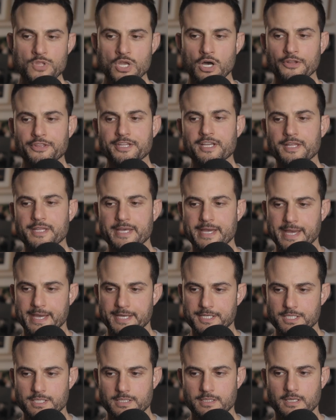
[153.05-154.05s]
On the other
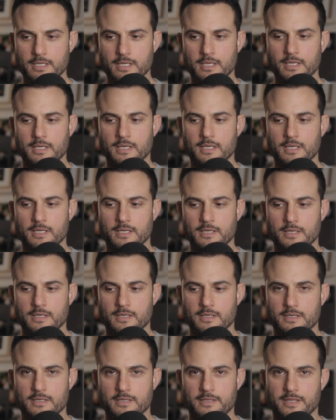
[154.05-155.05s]
hand,
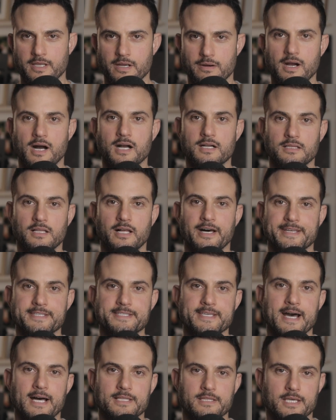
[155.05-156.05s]
there are
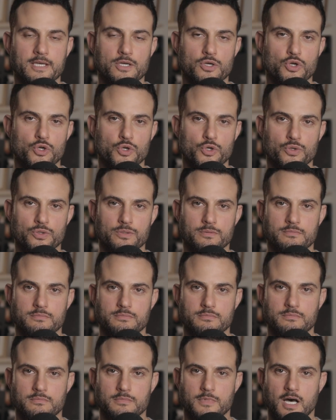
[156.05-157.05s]
clients out there who
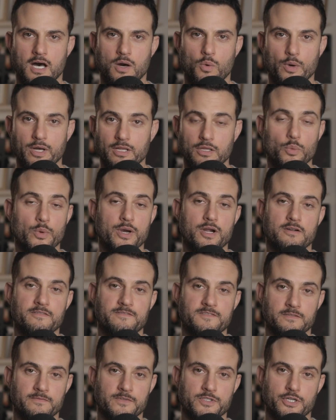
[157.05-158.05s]
are well aware of
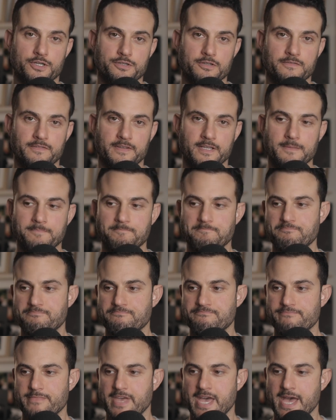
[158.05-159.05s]
film photography
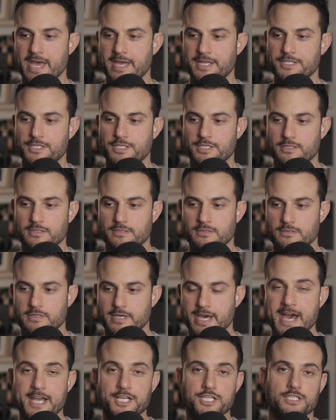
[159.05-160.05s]
and
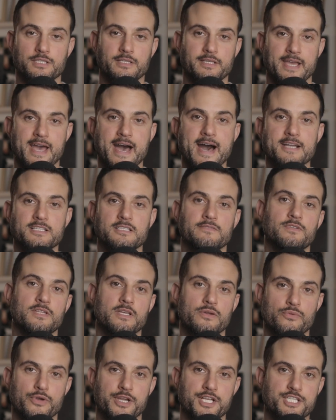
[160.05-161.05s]
actually
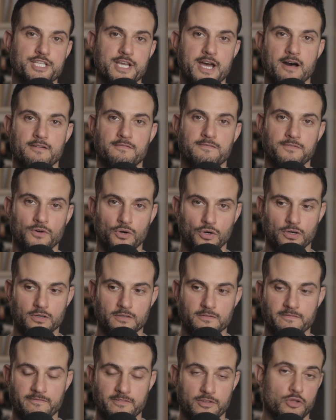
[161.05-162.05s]
actively reach out
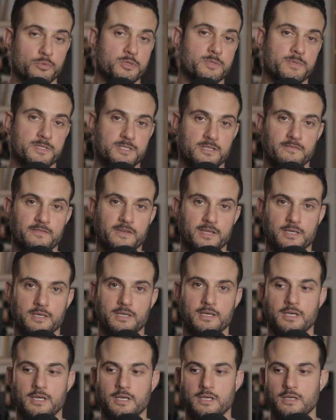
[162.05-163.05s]
for film-specific